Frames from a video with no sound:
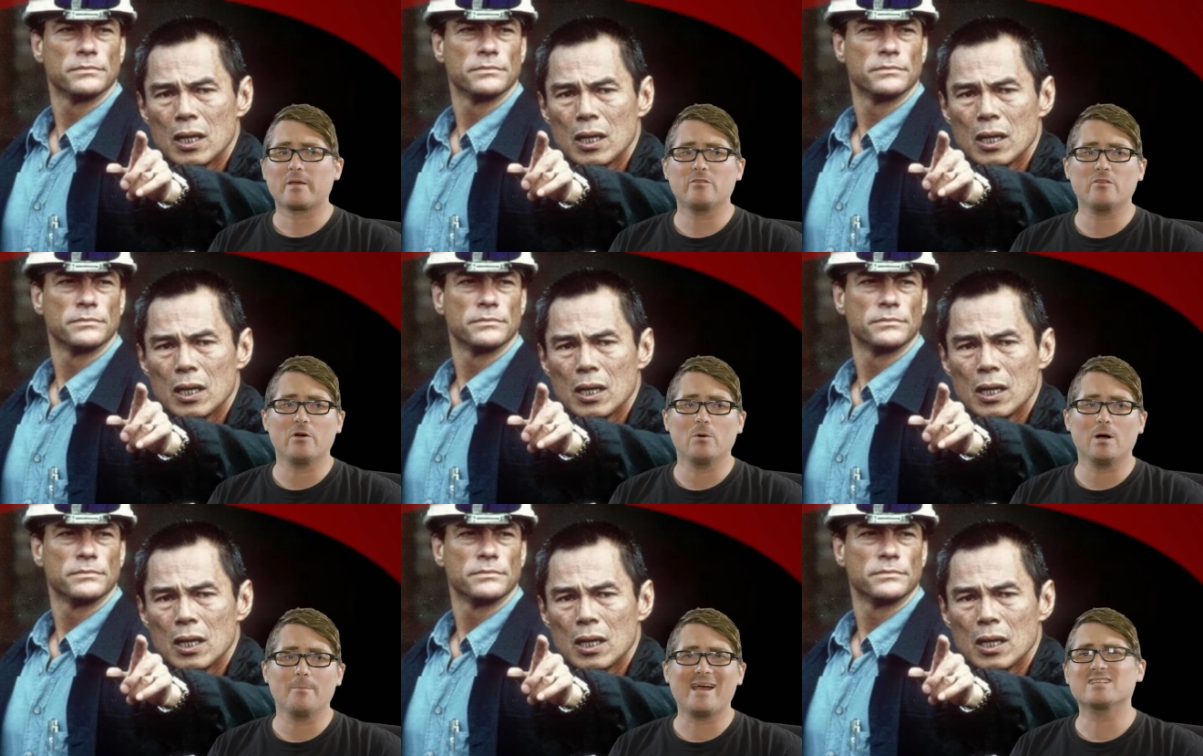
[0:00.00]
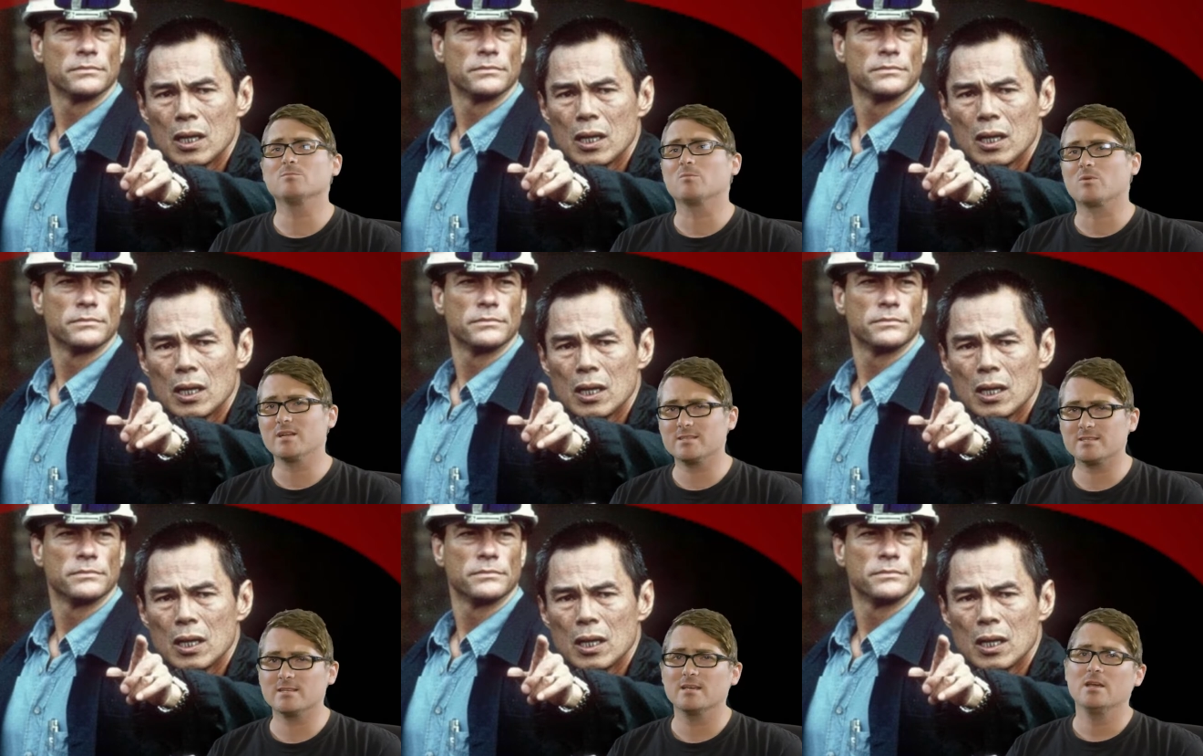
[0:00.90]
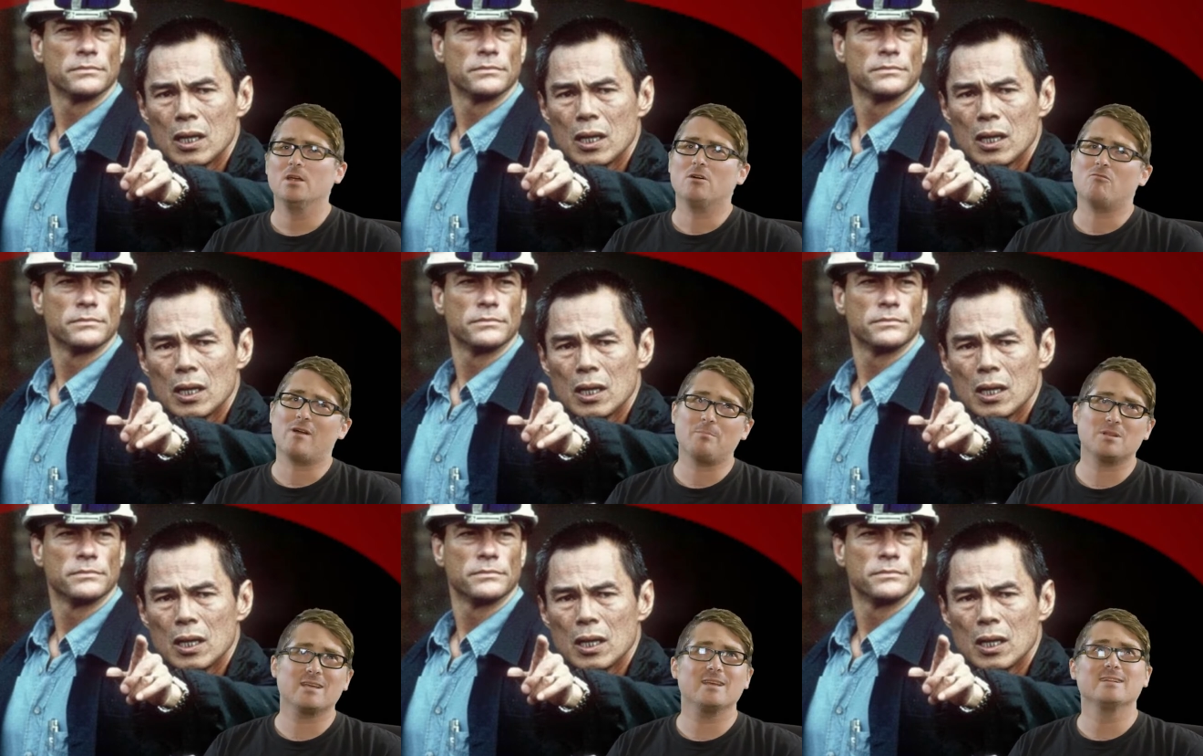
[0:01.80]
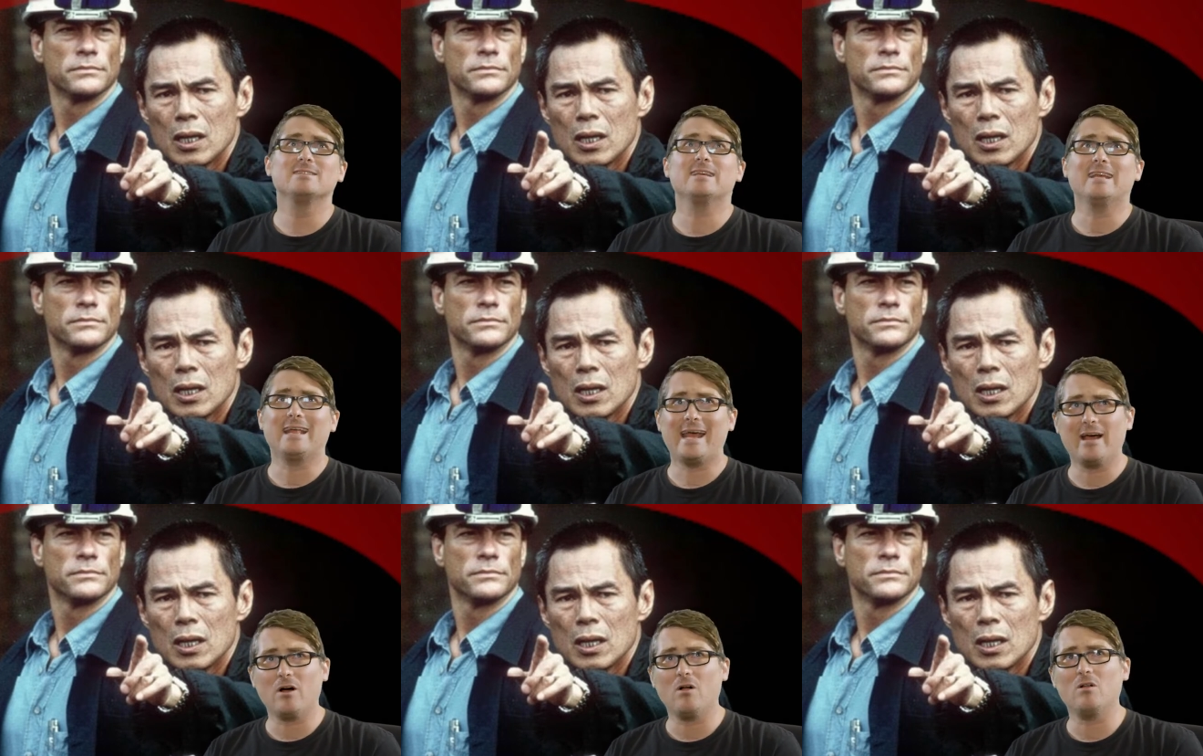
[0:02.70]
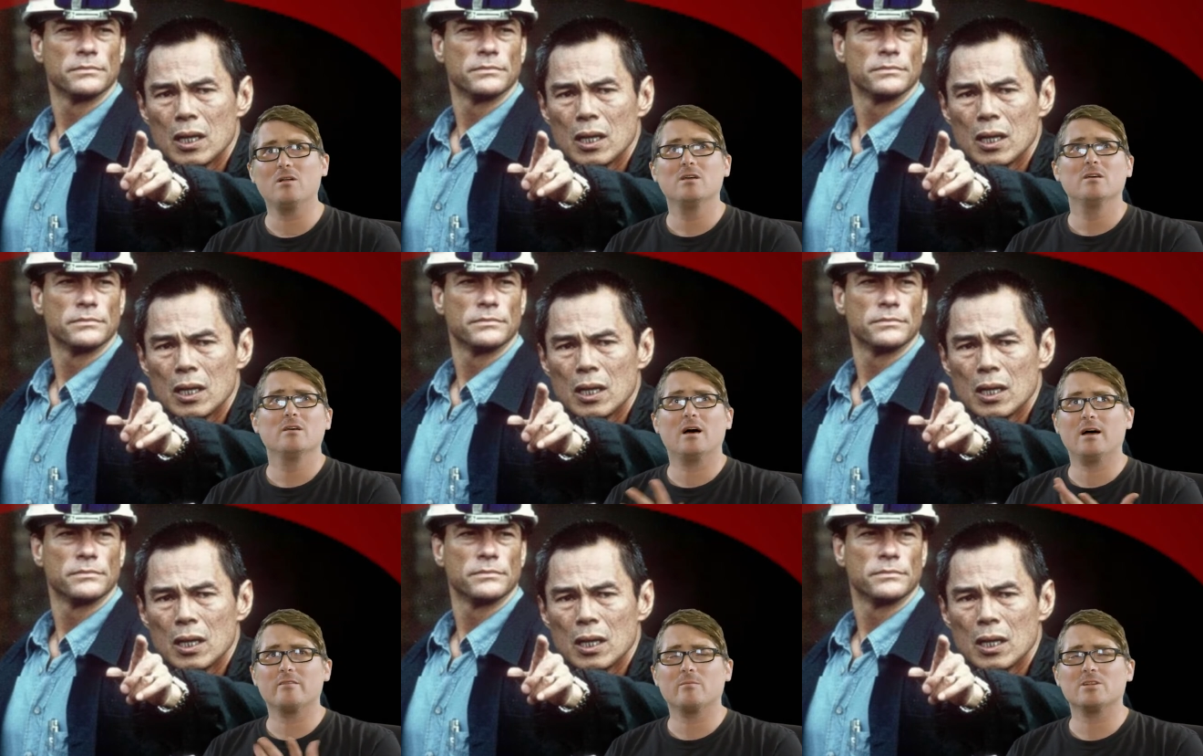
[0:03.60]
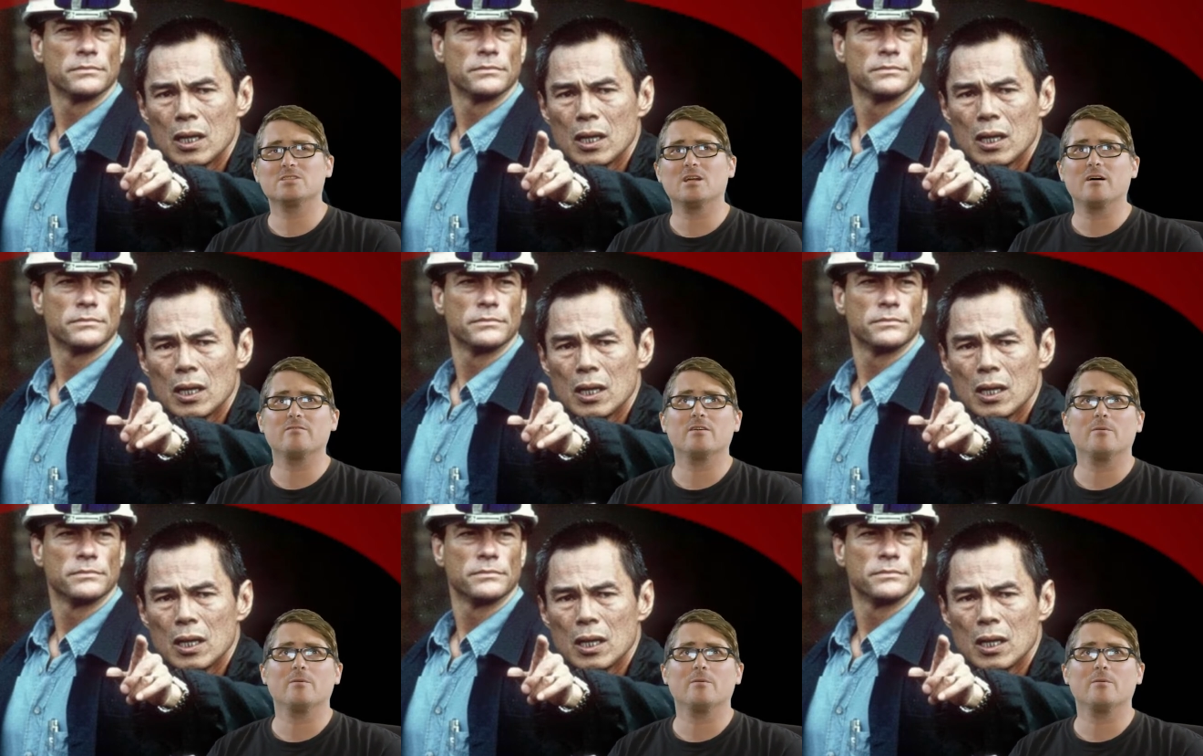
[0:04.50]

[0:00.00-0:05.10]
Speaker 1: So Maximum Risk, Replicant in Hell, some other stuff.